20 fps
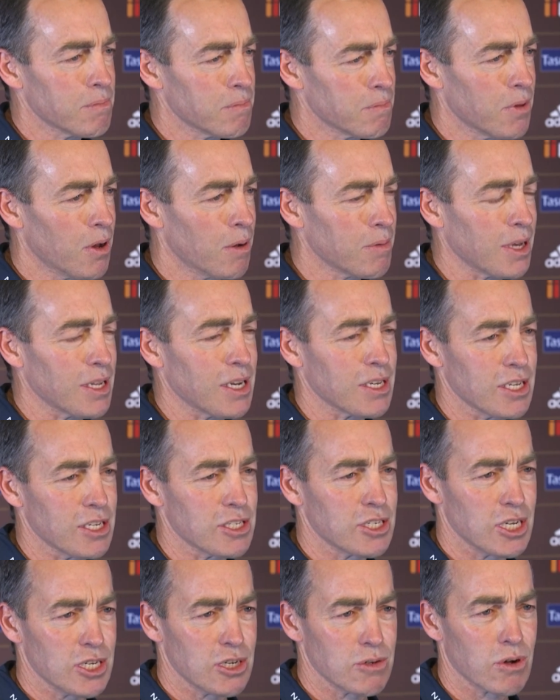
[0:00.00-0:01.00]
going to
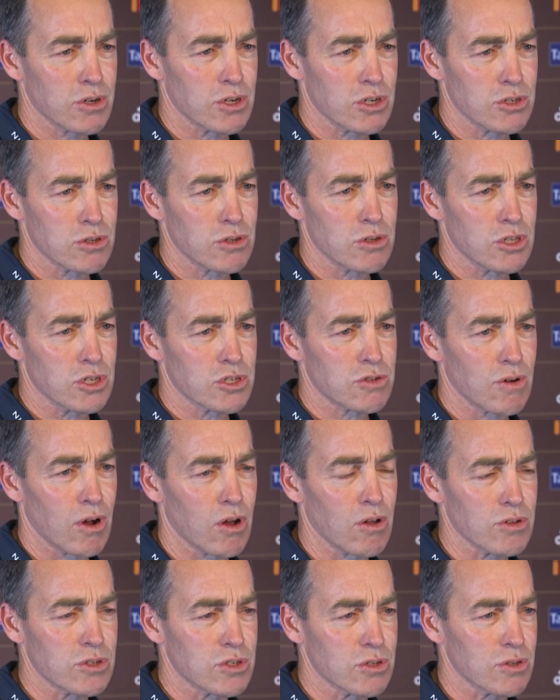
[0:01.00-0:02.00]
continue on and do this
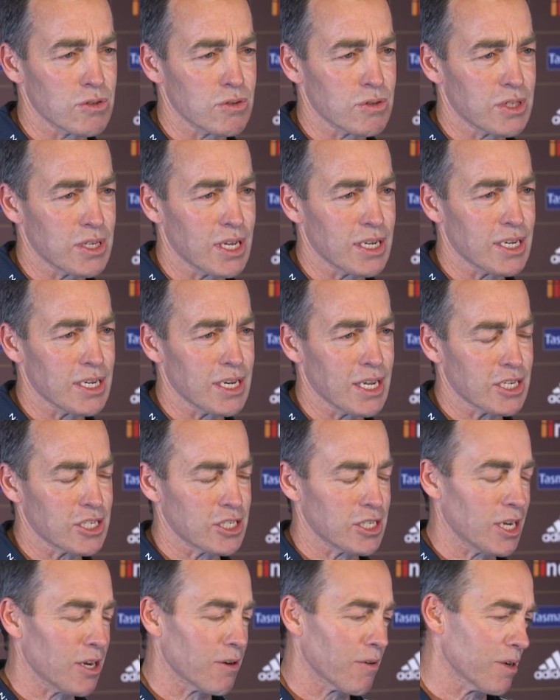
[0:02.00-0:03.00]
role until the end of
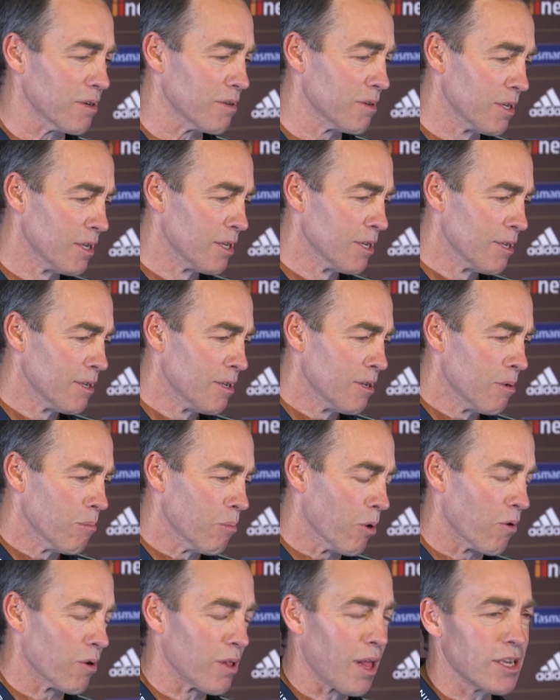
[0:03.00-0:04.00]
next year. And
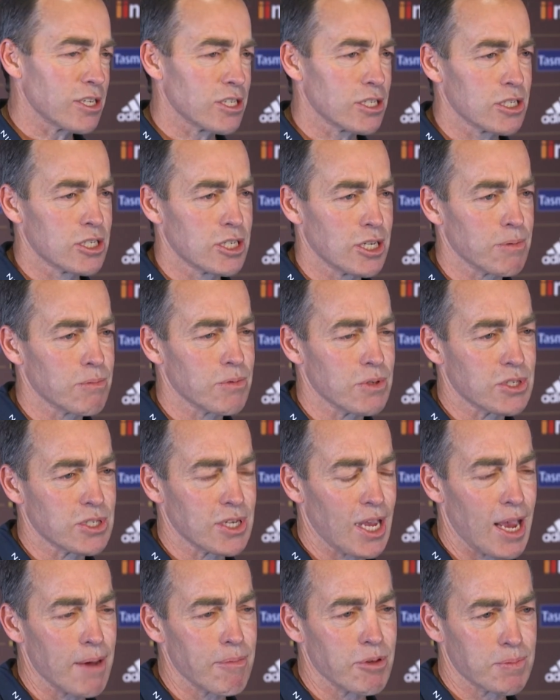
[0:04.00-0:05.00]
my relationship with
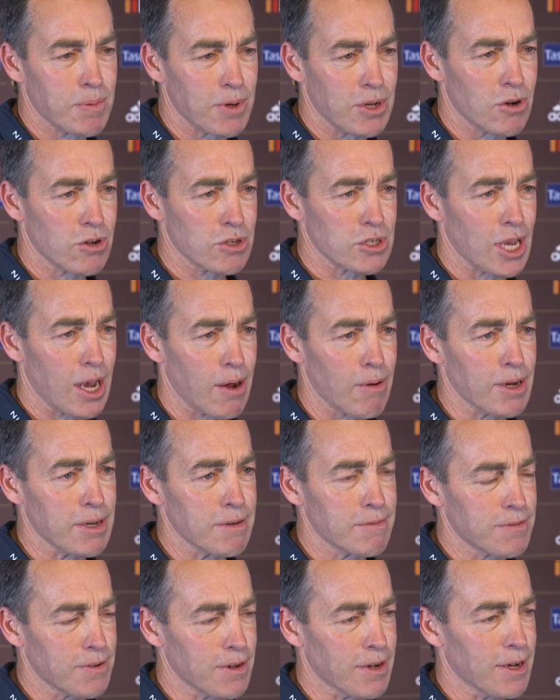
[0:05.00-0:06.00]
Sam has been
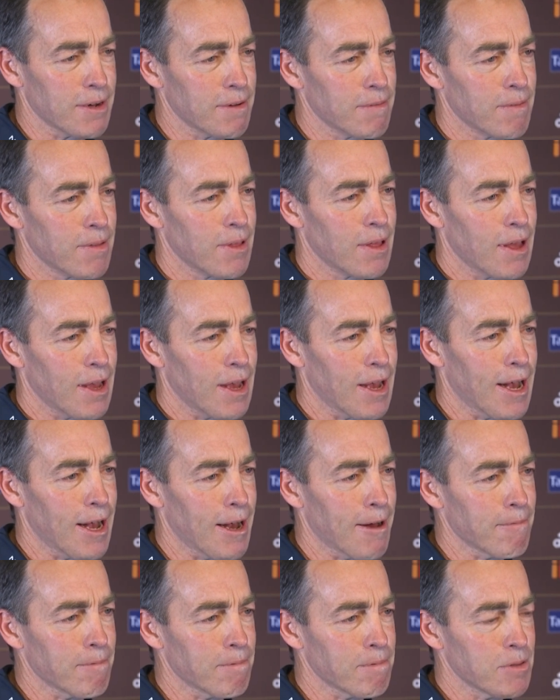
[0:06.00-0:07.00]
ongoing for
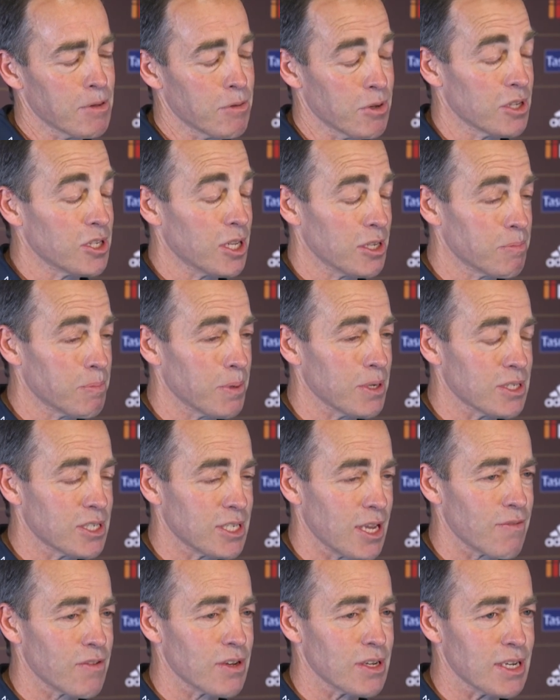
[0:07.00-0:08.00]
has been
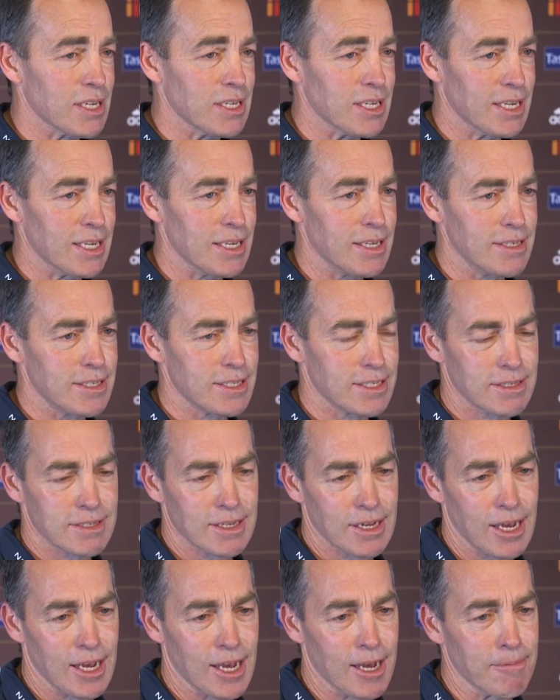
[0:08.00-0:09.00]
17 years.
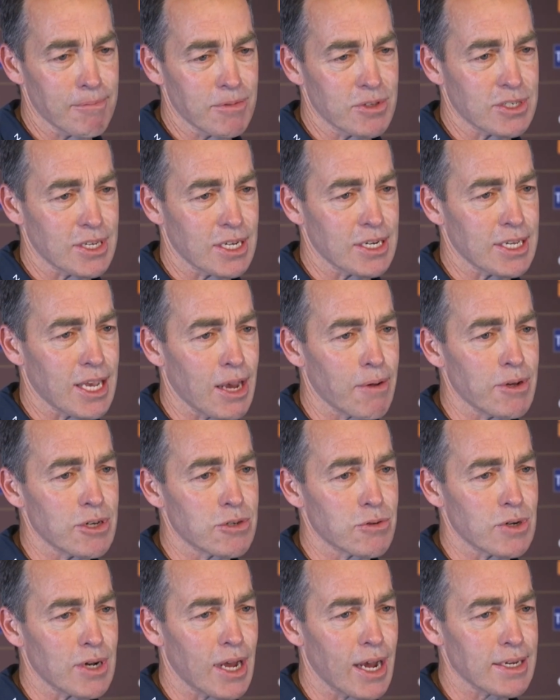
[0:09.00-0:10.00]
It's going to go
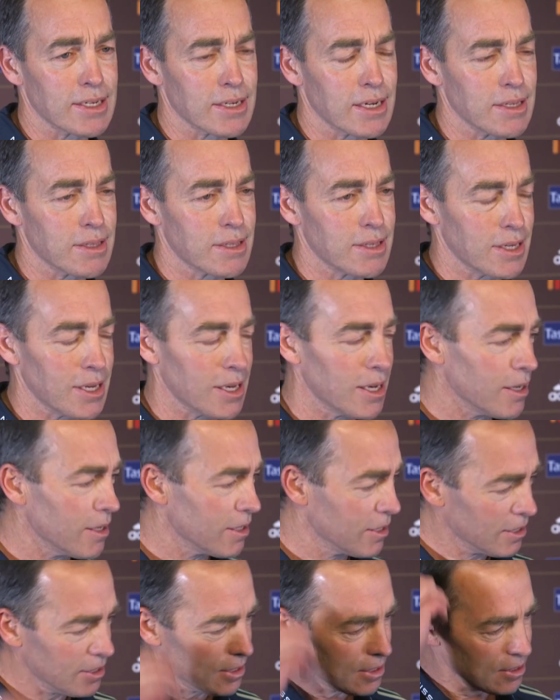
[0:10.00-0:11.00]
into an 18th year.
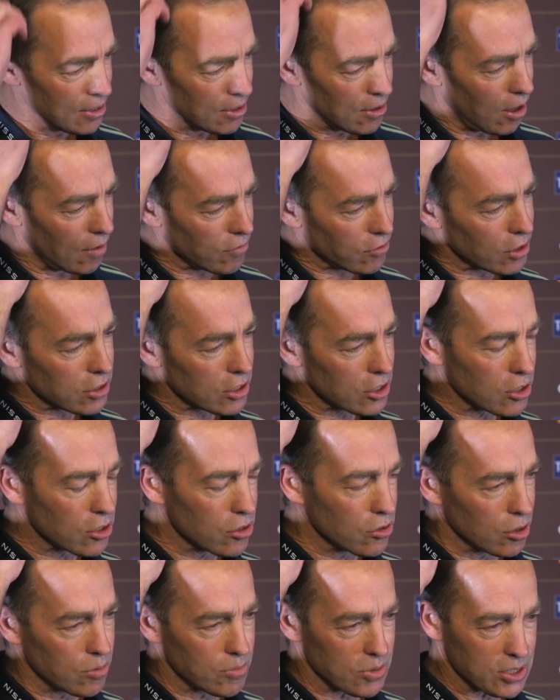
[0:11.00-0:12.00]
I've got an
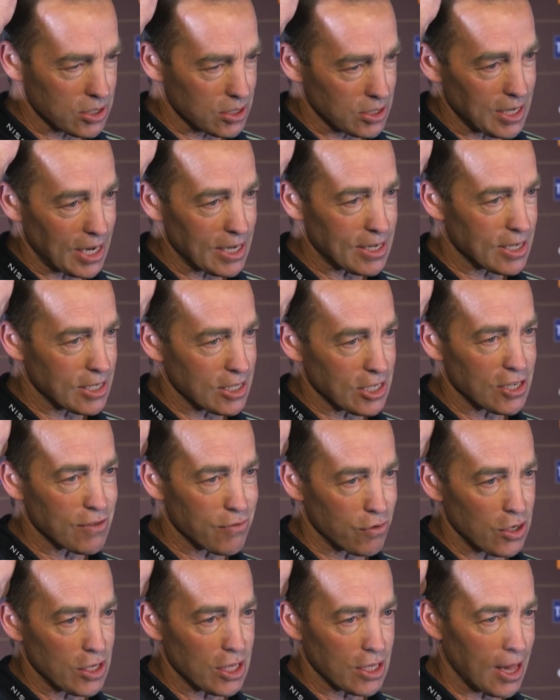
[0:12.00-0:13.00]
enormous debt to this
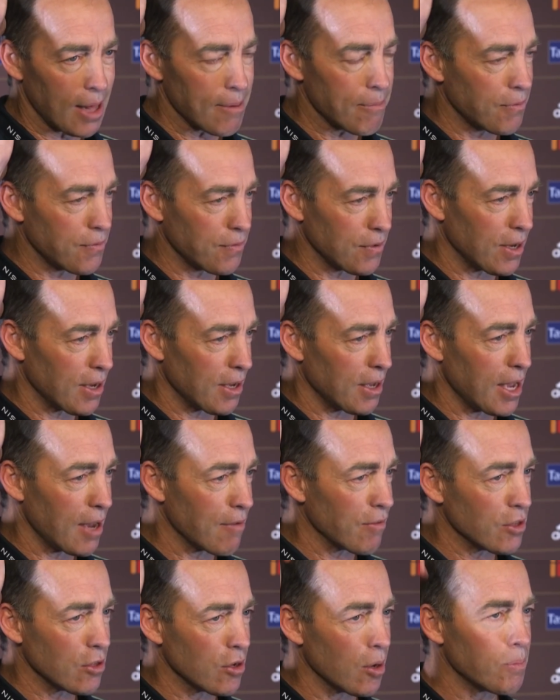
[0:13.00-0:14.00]
footy club for
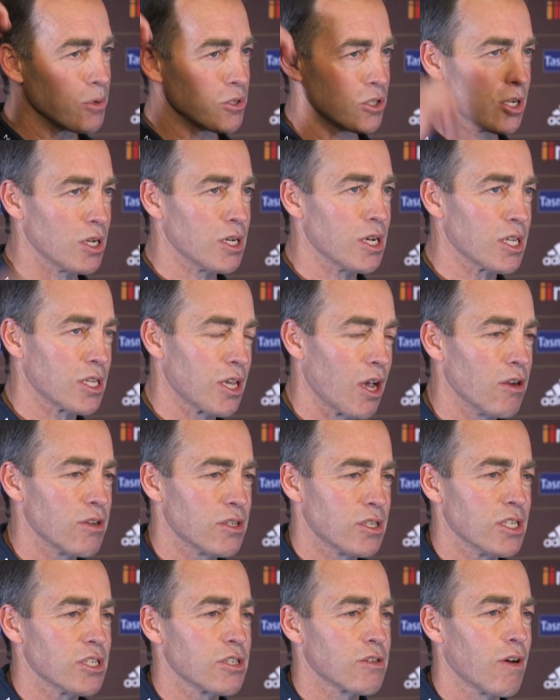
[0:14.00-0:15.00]
having the opportunity to
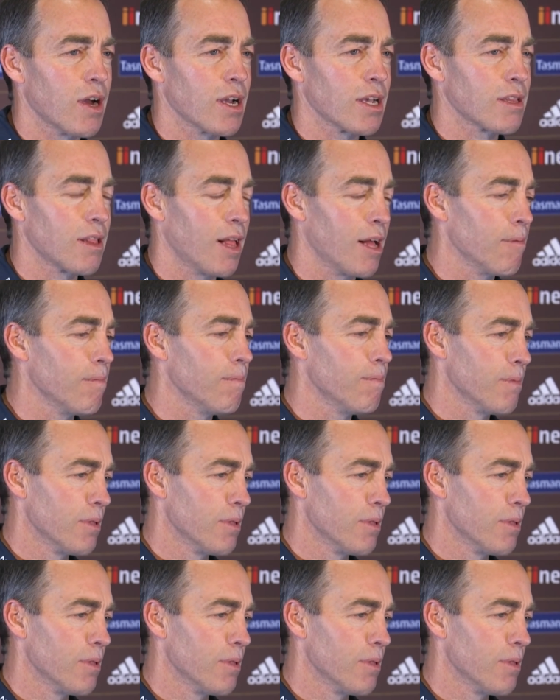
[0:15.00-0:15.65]
coach this great club.